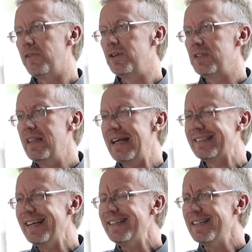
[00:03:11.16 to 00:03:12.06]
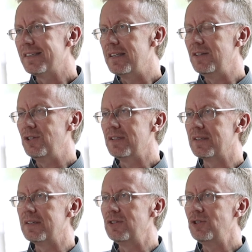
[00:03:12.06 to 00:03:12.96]
verse, in that sentence that
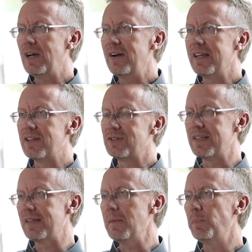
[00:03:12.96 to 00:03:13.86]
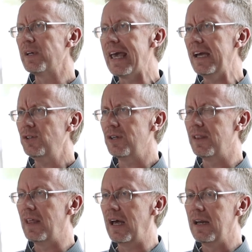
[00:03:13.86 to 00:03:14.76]
Jesus is sharing, there's this
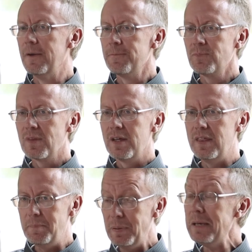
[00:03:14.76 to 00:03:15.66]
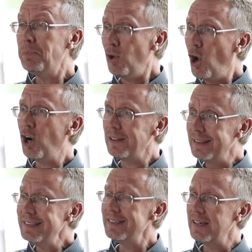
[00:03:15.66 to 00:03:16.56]
implication that people are
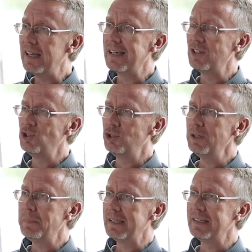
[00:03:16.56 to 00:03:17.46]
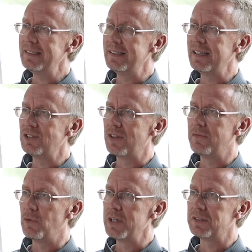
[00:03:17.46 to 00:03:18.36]
listening and should be listening to the
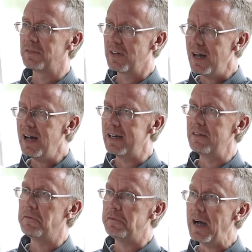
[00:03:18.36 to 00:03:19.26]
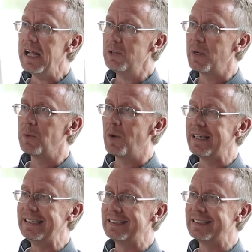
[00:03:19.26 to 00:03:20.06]
voice of God and following what he